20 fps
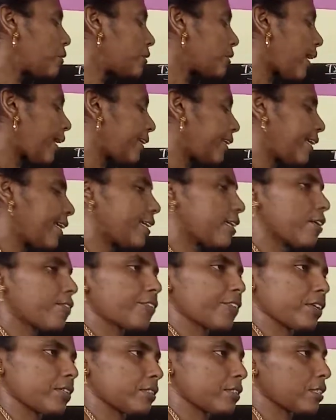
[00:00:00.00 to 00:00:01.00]
and area of
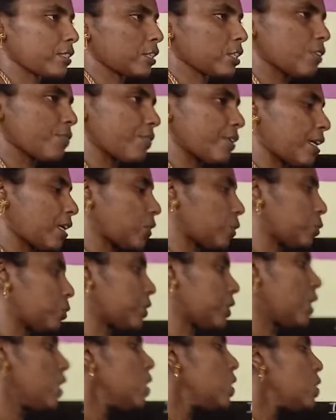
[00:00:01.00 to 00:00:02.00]
cross section we are
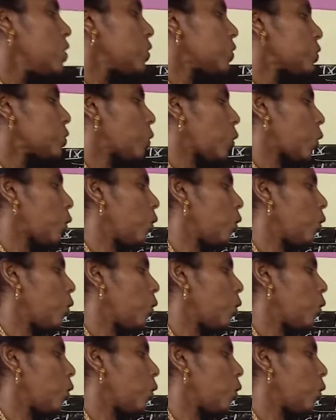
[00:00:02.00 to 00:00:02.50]
using. So